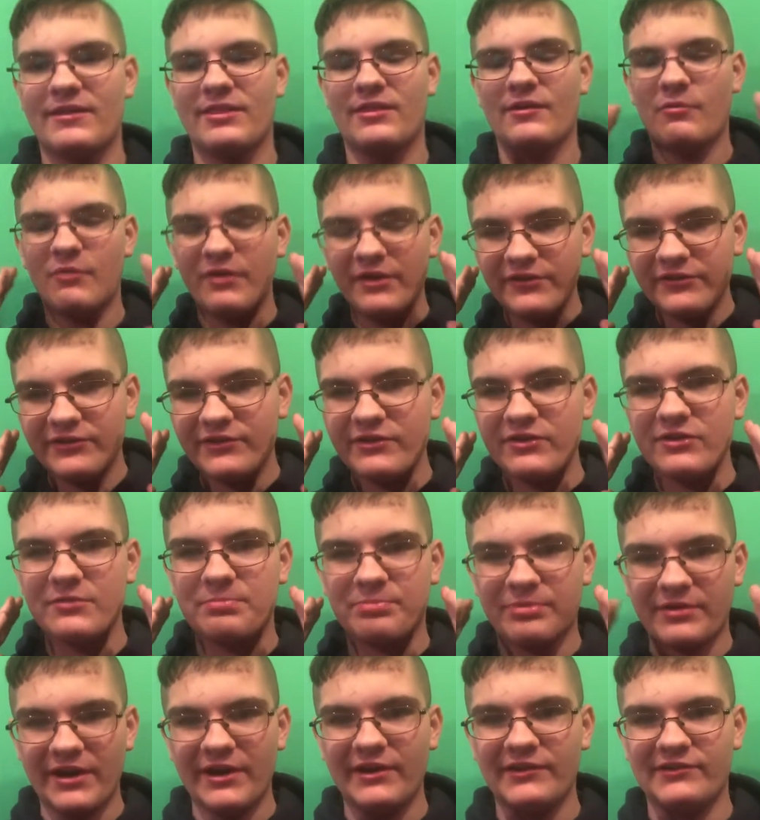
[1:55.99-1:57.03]
Now, what is there to
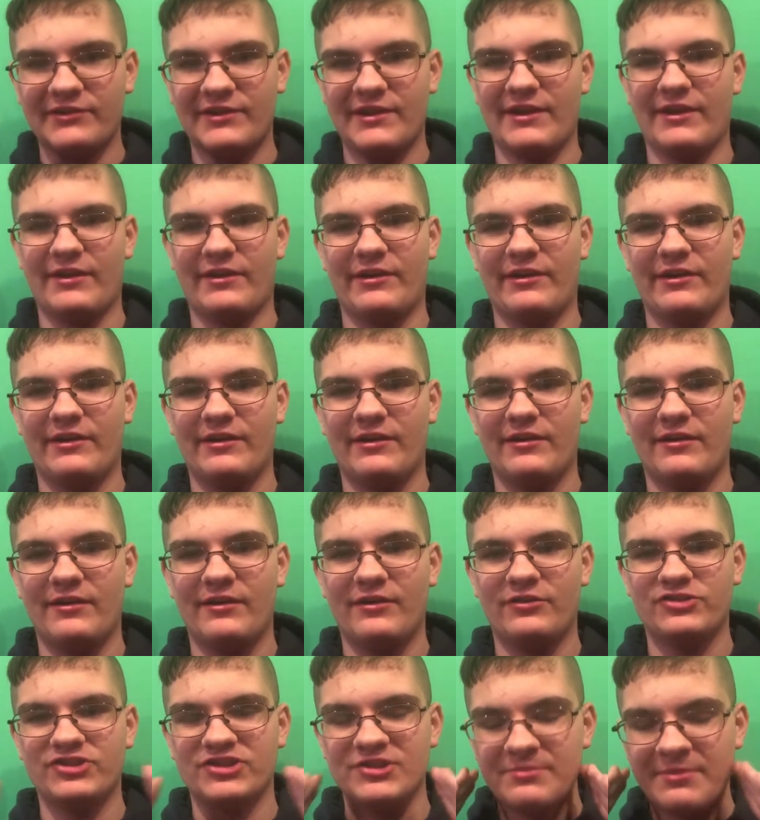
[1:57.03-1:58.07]
praise here?
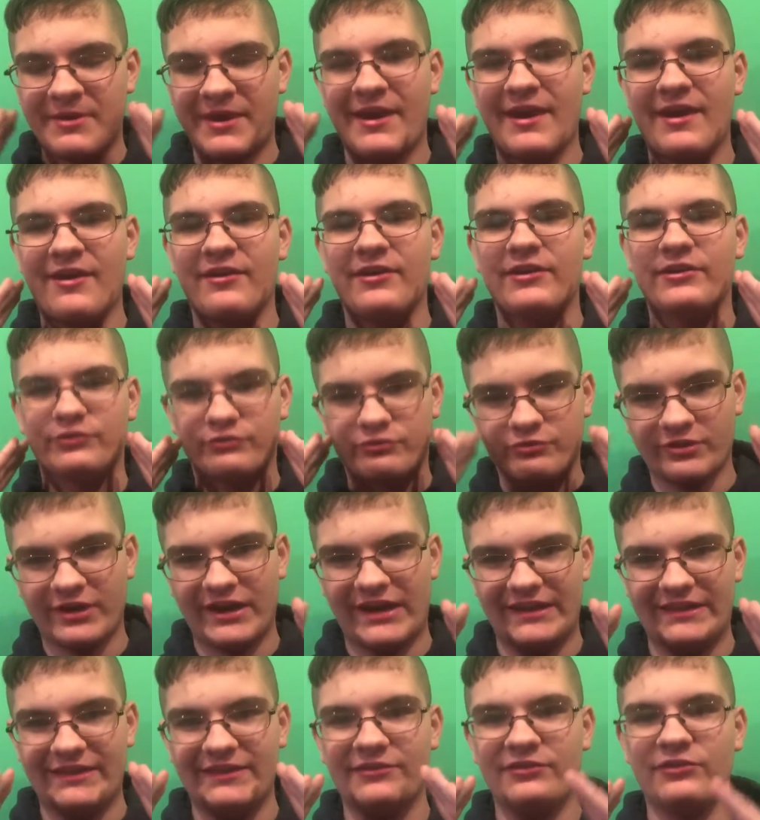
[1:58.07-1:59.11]
Jim Carrey is
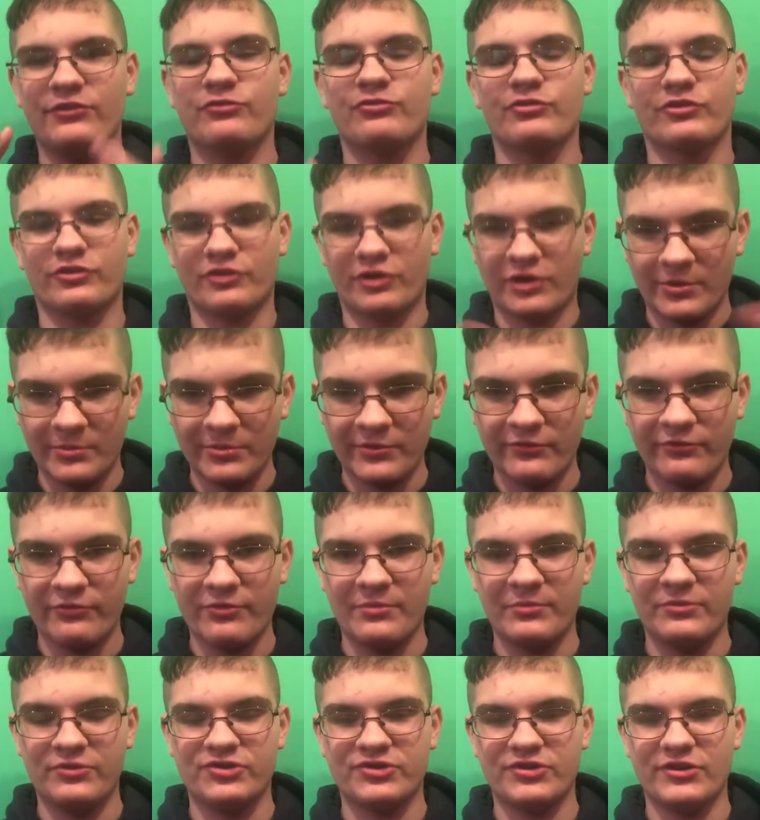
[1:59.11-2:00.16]
great. This is return to
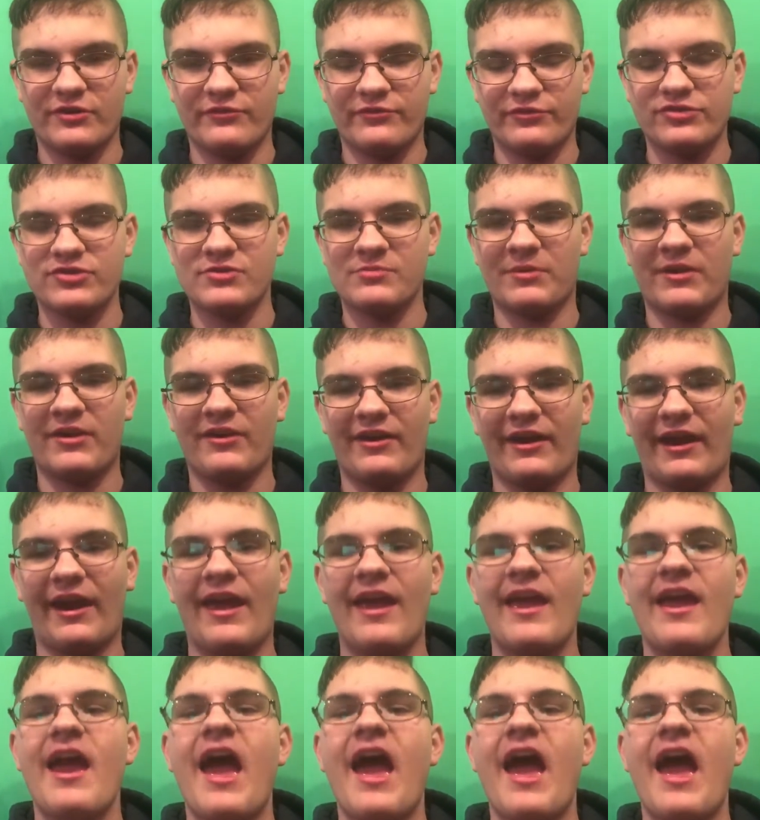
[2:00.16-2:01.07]
form for Jim Carrey.